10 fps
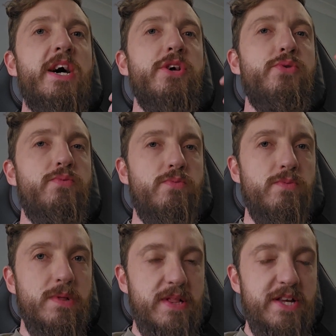You
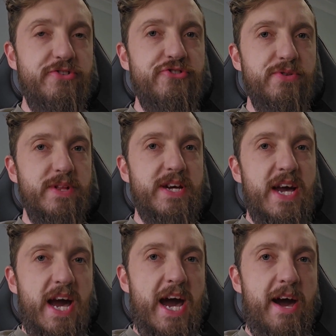
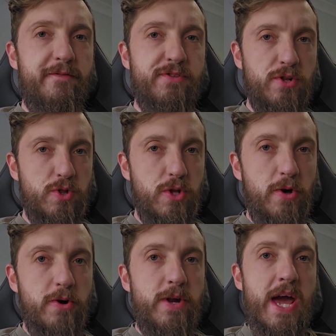literally have to
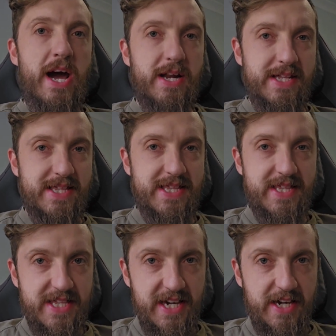learn how to
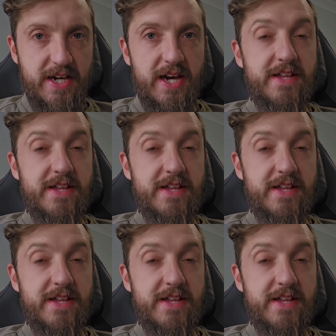think.